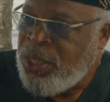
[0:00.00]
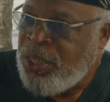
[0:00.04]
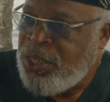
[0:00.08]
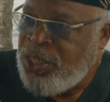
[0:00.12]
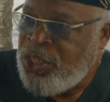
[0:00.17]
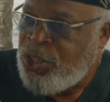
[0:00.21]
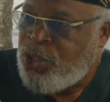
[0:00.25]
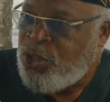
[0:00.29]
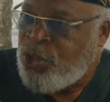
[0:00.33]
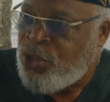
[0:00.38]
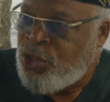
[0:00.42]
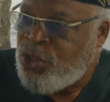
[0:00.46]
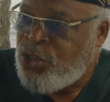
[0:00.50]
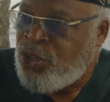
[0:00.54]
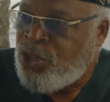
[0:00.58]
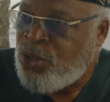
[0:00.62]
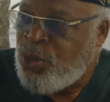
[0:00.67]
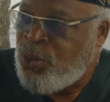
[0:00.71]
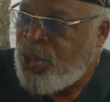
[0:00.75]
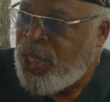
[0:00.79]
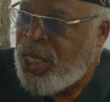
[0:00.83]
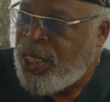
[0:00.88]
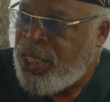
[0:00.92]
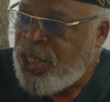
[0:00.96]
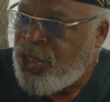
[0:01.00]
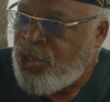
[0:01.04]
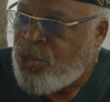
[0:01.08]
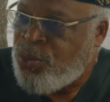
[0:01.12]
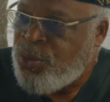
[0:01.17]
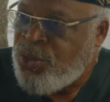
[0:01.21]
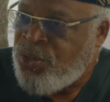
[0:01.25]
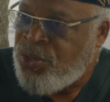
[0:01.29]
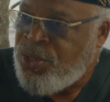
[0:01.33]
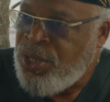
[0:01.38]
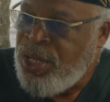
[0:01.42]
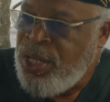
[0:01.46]
But at least you should show that
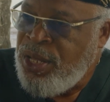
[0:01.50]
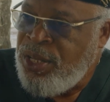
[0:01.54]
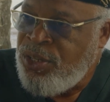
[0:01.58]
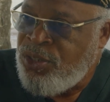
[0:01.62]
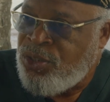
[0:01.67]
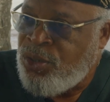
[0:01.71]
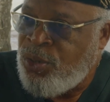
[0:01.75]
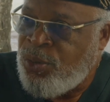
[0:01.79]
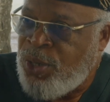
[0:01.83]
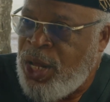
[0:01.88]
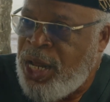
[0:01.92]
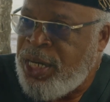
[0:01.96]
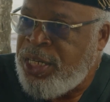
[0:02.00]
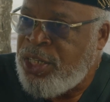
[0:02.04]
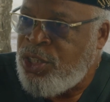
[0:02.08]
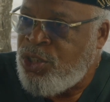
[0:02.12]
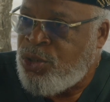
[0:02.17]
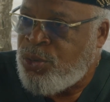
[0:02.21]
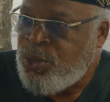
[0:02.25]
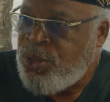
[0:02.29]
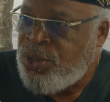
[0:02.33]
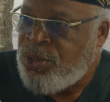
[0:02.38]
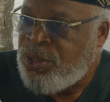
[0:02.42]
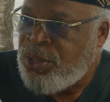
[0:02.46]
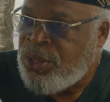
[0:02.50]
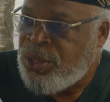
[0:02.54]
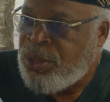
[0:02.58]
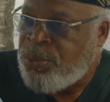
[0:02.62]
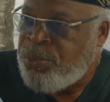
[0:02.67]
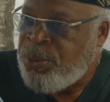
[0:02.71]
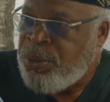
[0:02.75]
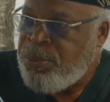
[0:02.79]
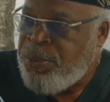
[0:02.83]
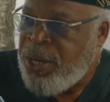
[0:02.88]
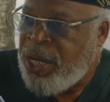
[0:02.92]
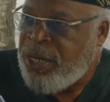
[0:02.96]
interest. So that interest is
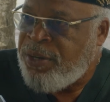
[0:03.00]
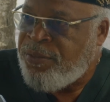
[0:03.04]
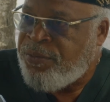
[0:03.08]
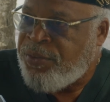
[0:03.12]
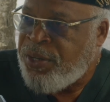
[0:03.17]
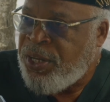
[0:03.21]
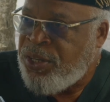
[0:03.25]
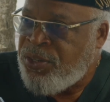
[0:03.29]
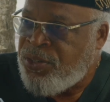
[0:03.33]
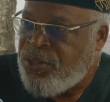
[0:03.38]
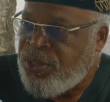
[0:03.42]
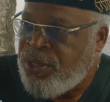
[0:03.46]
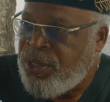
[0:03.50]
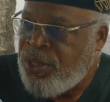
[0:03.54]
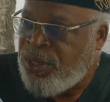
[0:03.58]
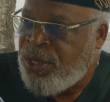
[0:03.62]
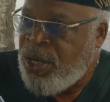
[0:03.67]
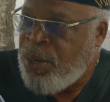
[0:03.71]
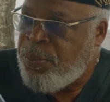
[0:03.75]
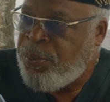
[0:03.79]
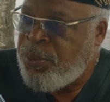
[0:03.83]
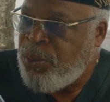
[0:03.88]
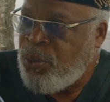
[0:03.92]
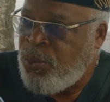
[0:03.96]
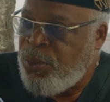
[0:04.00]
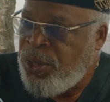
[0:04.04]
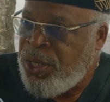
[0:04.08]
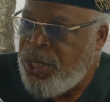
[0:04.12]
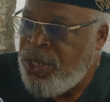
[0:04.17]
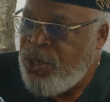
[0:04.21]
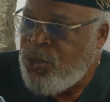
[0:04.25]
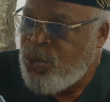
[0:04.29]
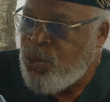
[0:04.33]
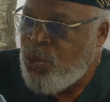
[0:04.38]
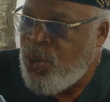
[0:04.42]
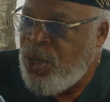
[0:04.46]
to be manifest in a couple of ways.